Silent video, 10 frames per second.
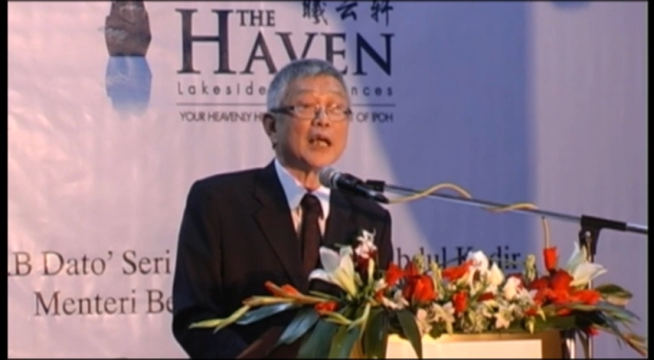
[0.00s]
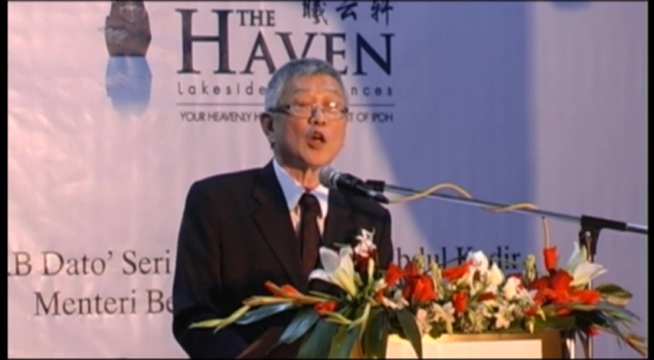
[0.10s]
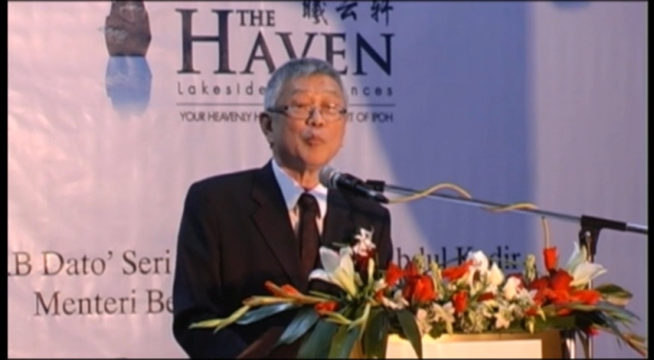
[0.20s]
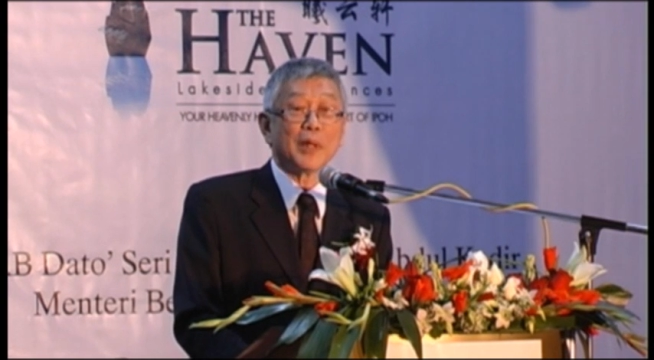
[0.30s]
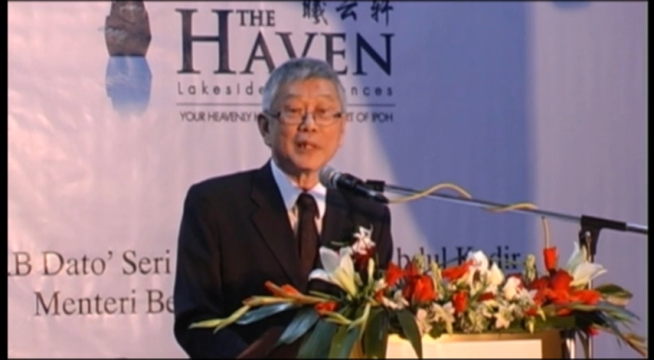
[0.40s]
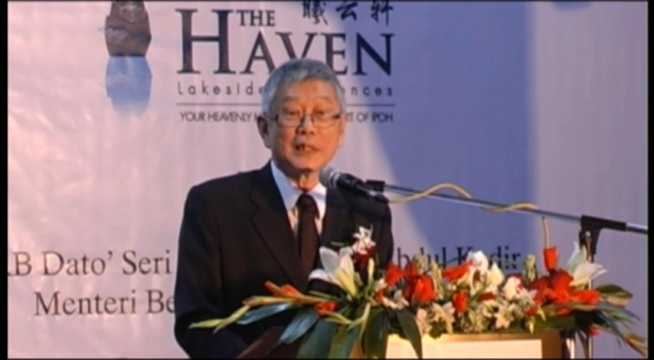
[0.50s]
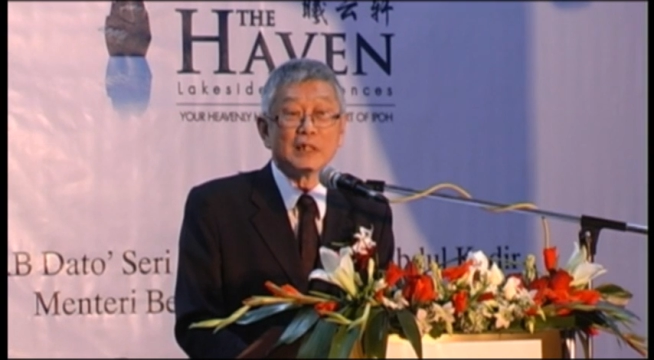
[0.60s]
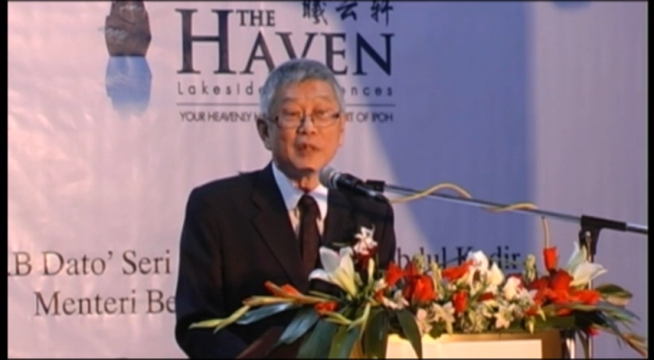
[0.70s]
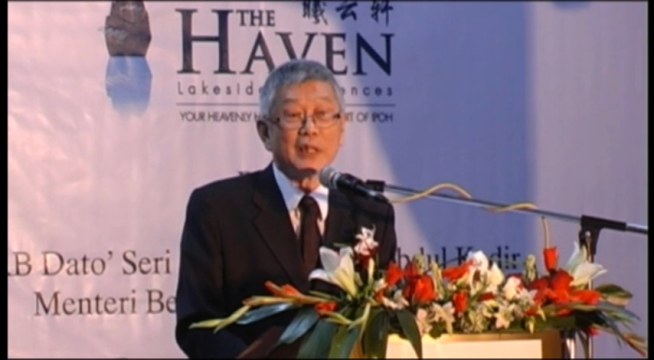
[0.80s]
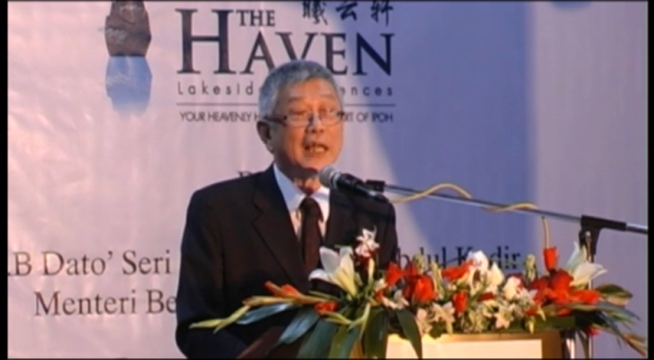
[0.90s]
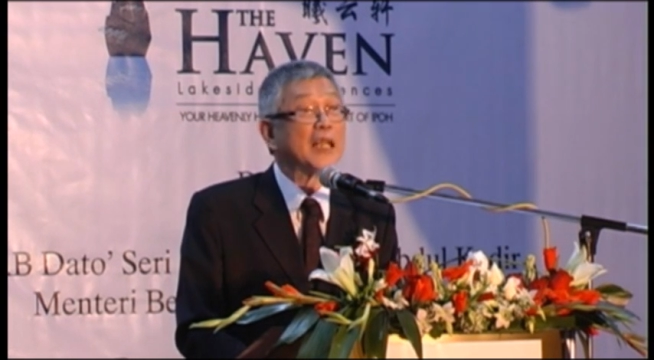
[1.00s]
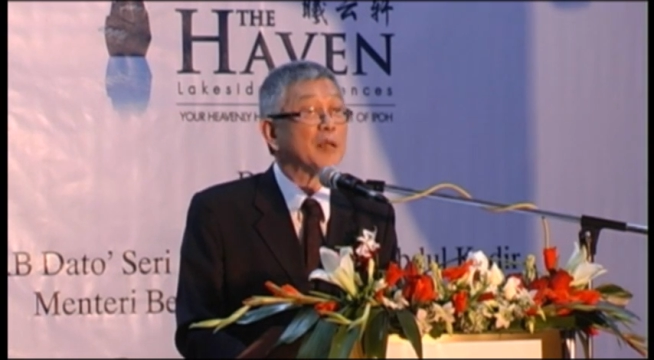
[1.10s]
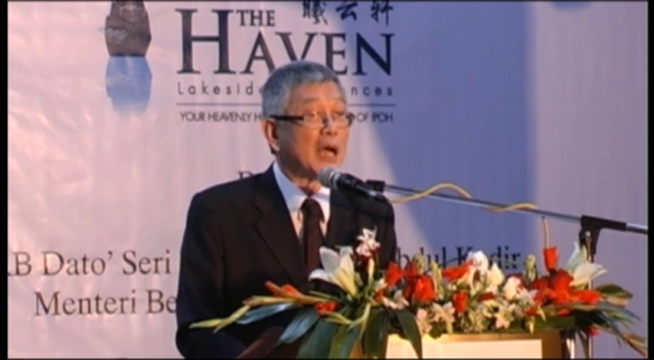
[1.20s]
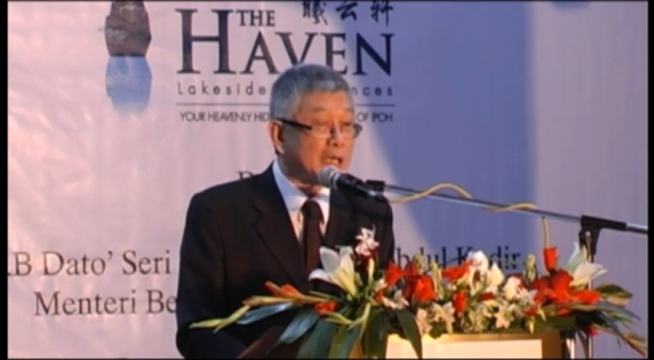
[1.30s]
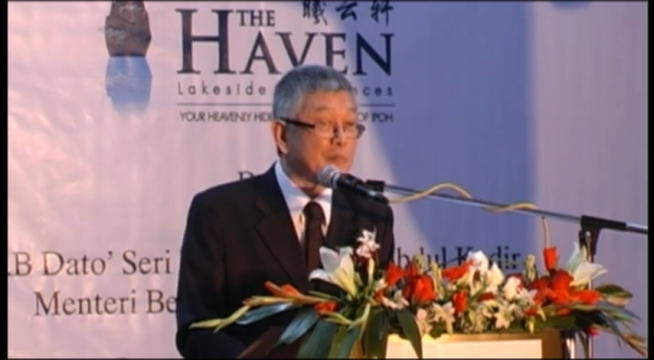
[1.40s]
they are competitive in
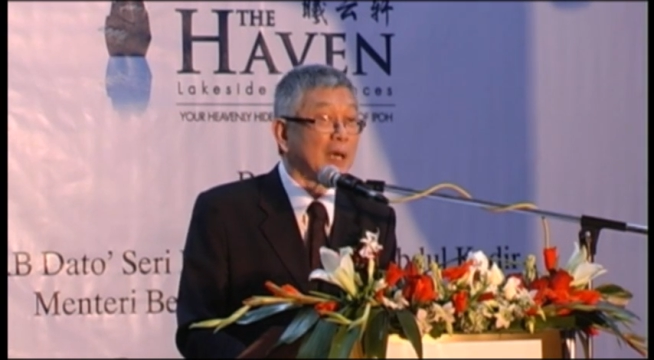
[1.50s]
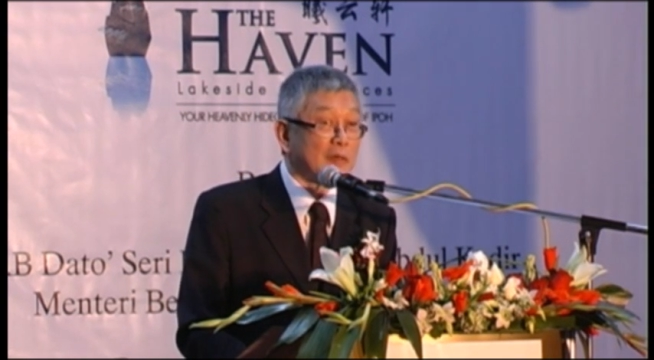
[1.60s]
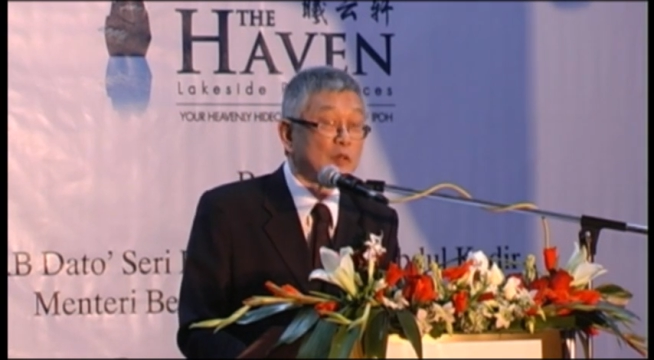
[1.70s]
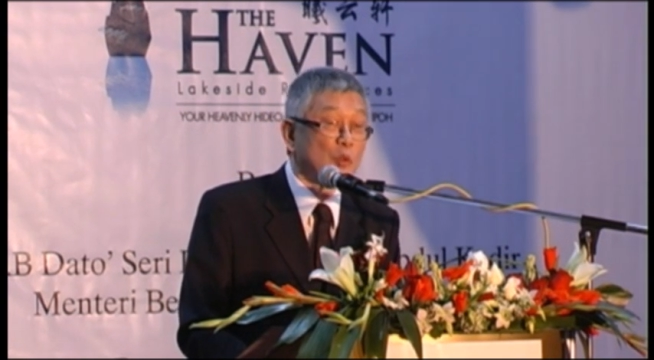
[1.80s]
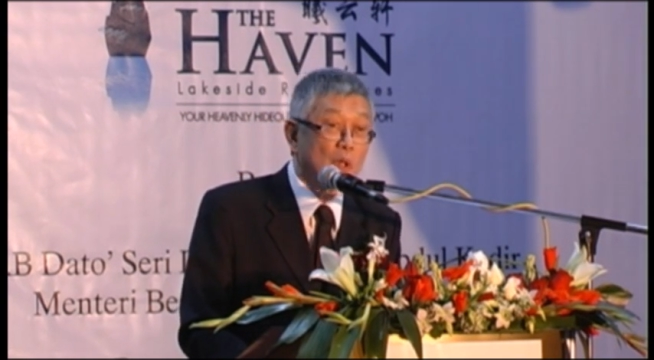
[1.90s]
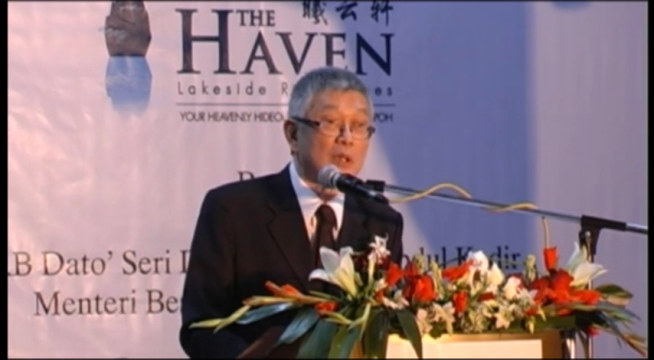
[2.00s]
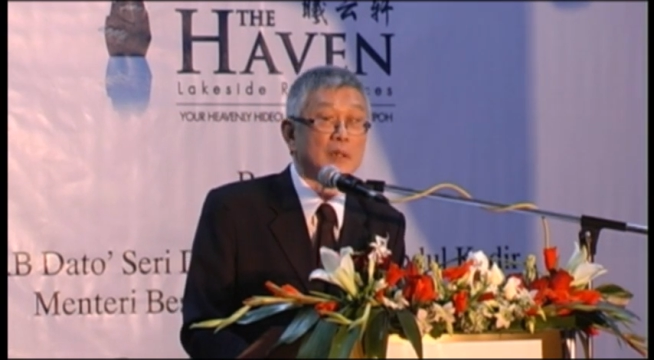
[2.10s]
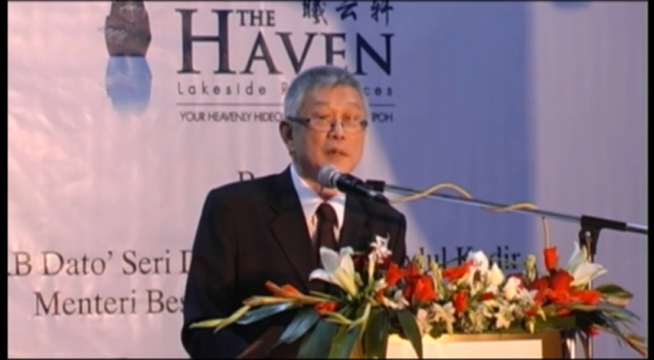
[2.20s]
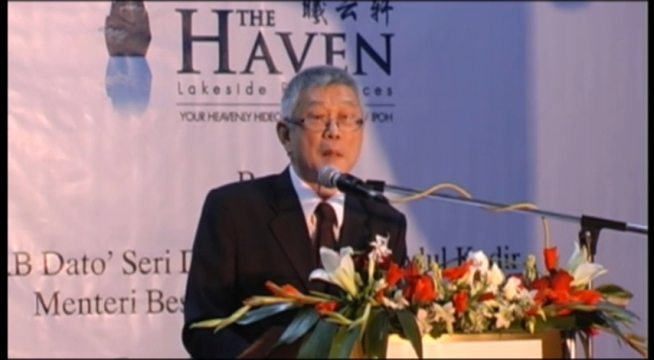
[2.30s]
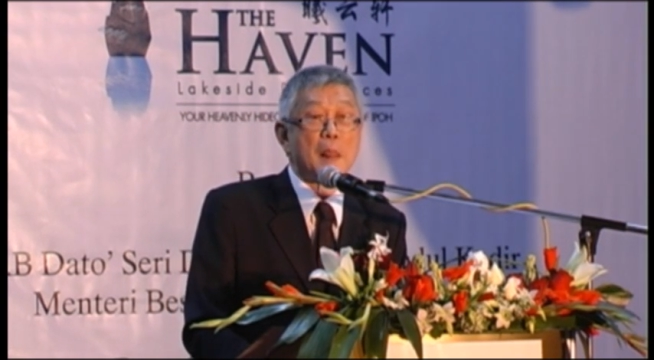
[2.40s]
any other part of the world.